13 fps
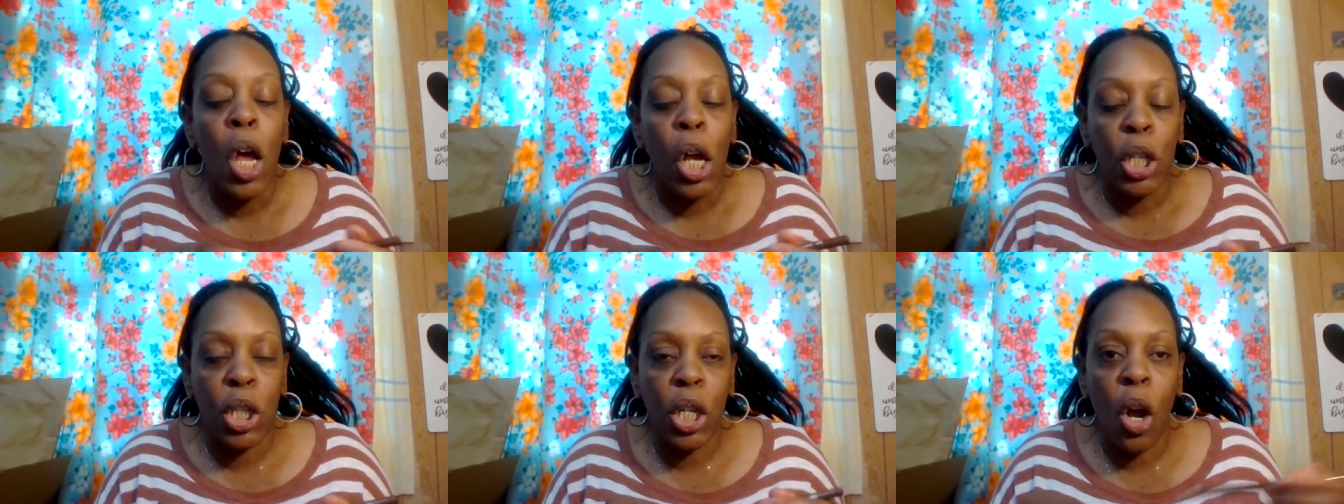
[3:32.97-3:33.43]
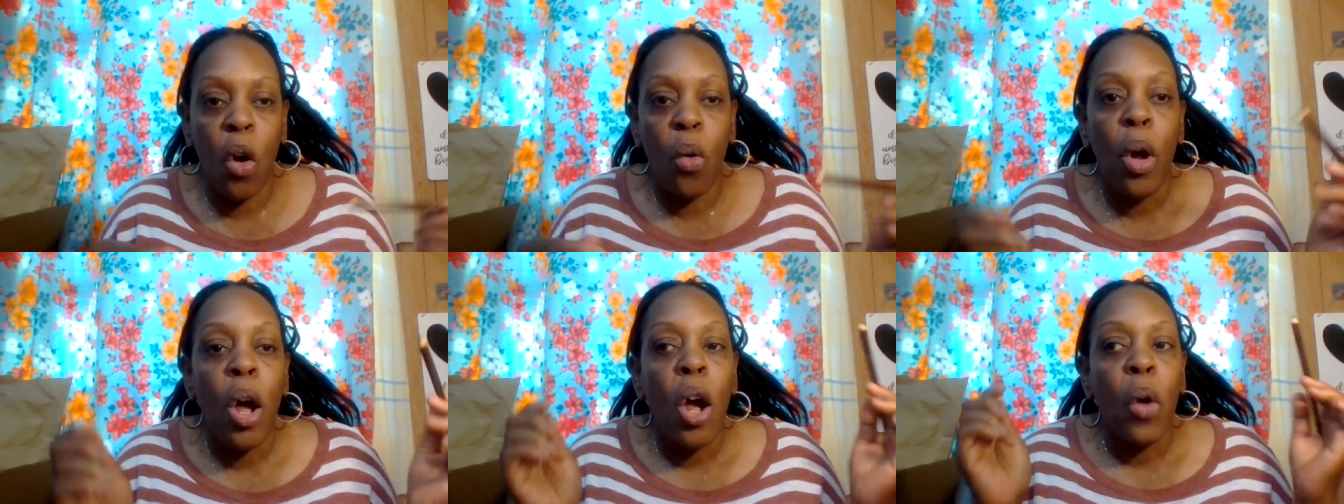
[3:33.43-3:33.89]

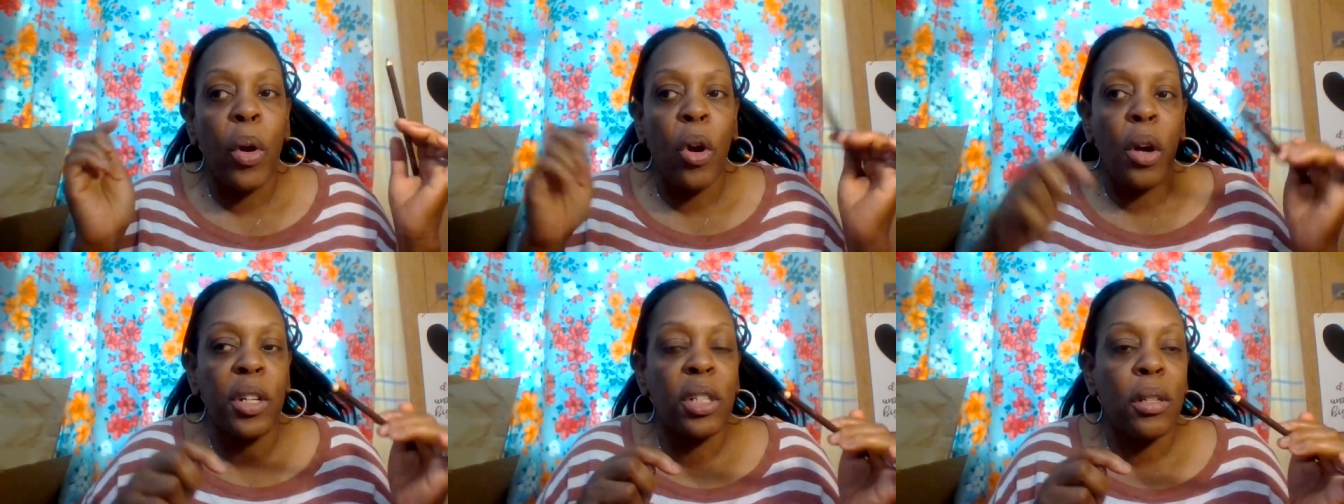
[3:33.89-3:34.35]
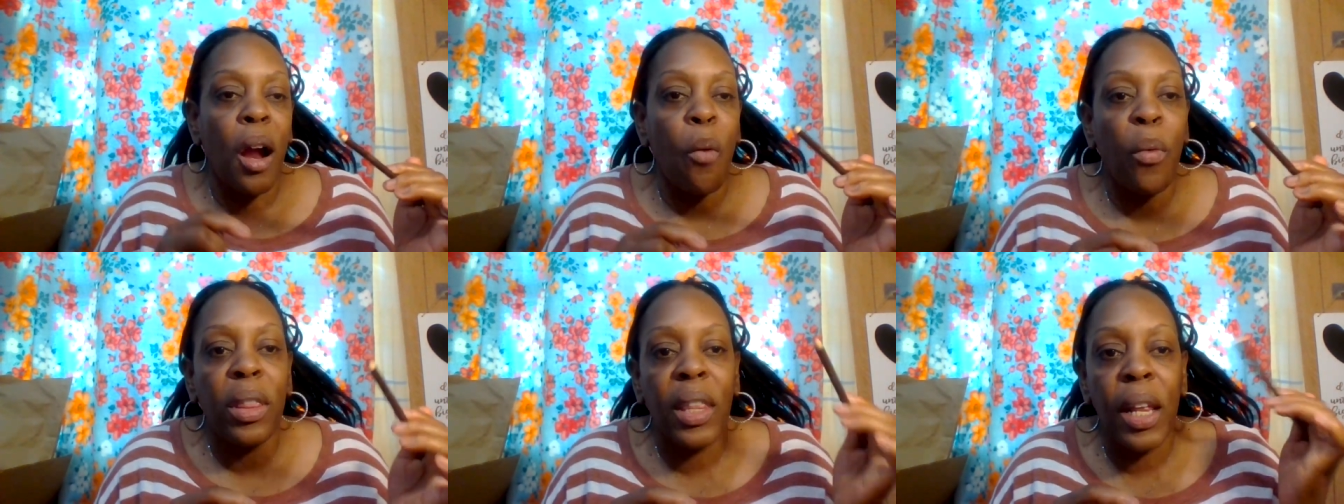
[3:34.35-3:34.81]
So we're going to start
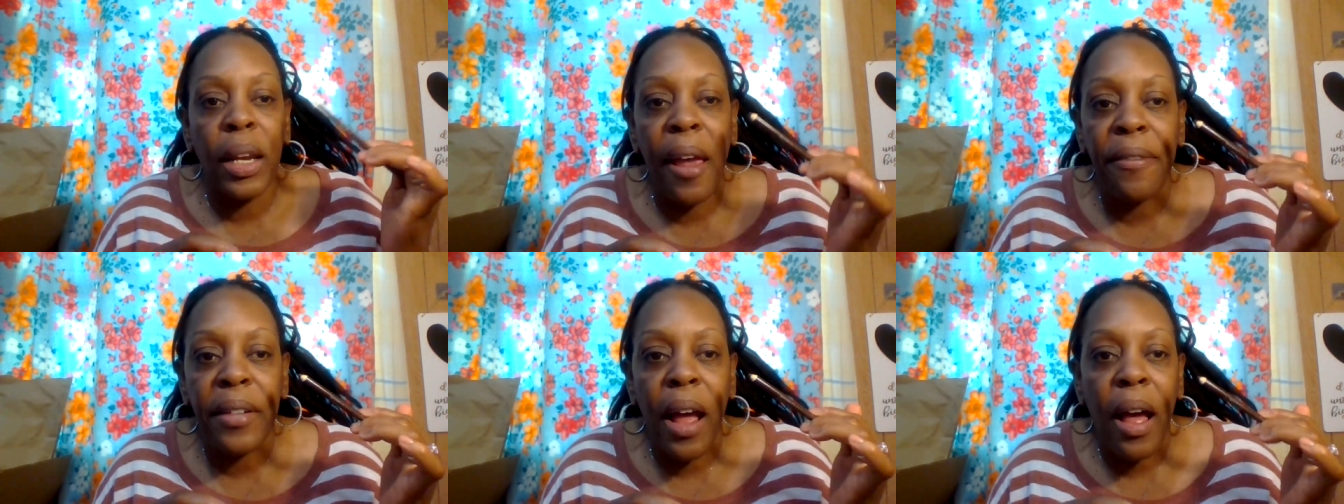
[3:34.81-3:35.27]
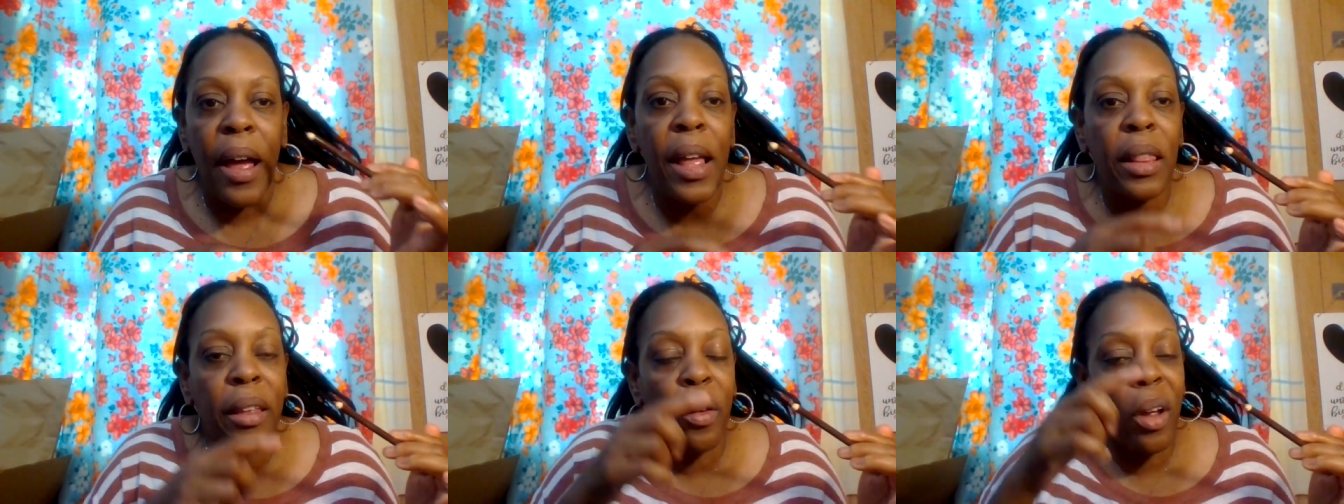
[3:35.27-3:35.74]
with the left eye
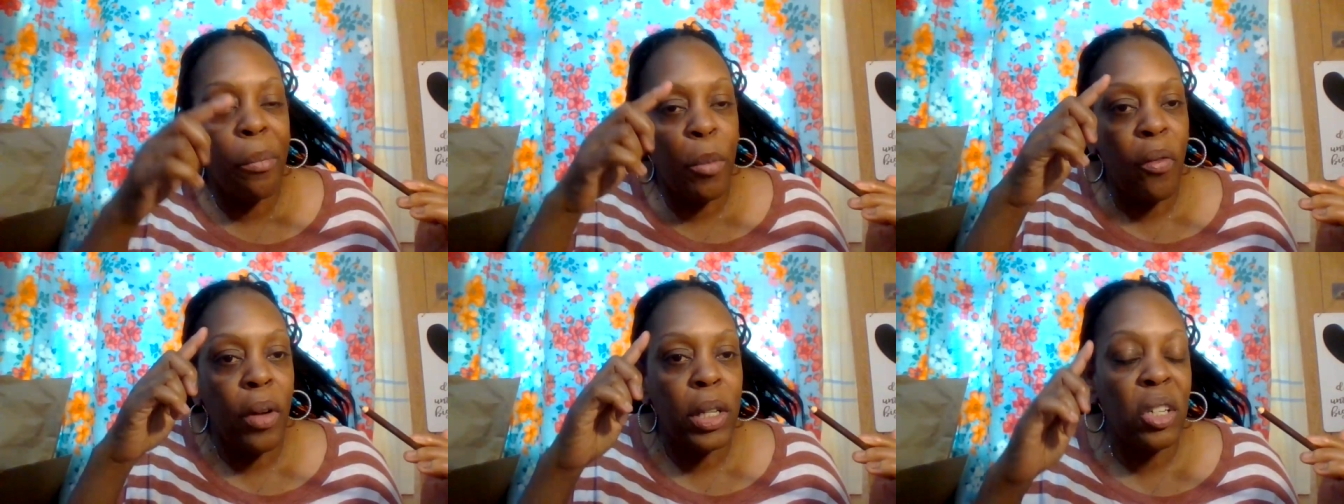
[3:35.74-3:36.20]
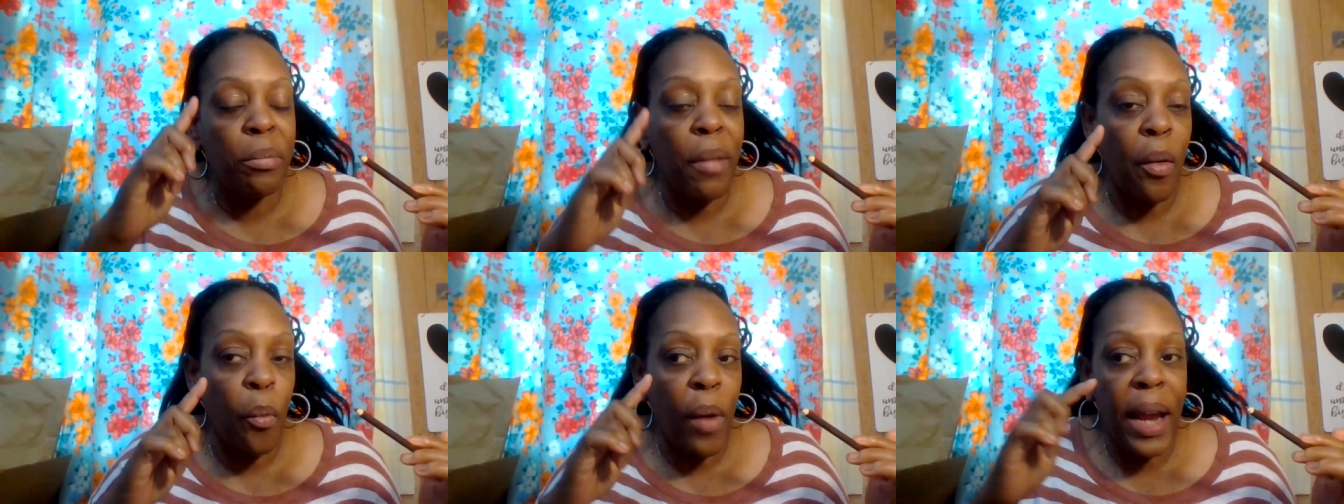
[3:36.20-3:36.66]
and then we're going to move on to
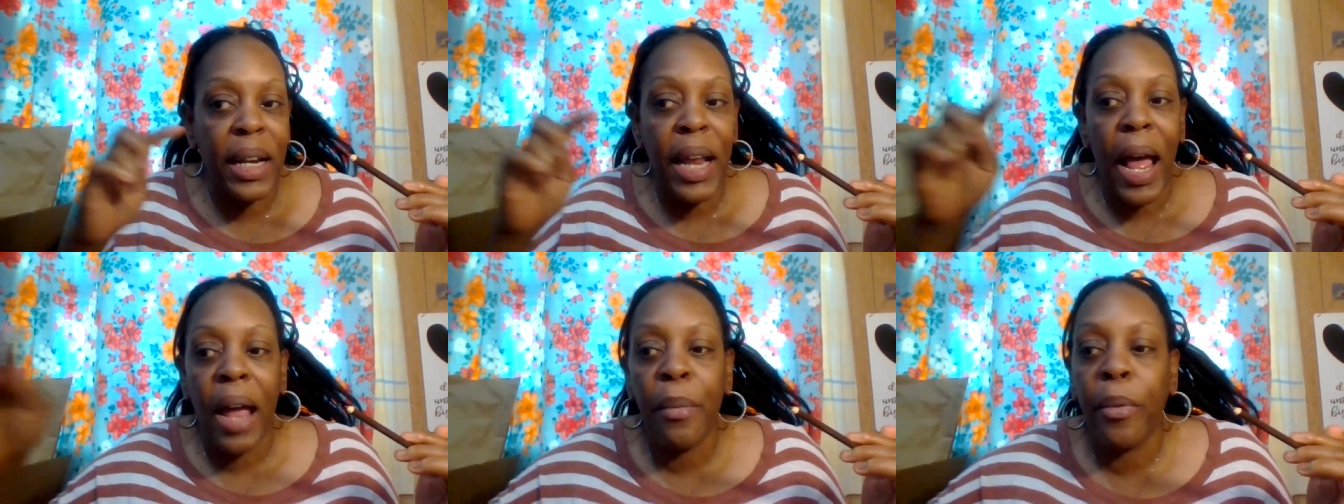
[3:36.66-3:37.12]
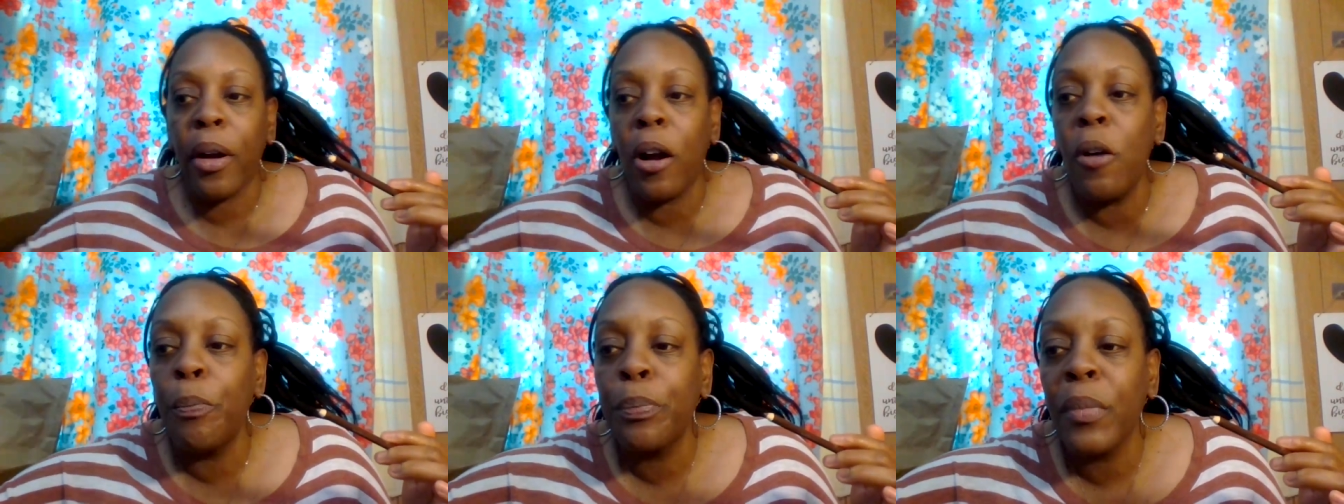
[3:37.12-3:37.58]
my right eyebrow.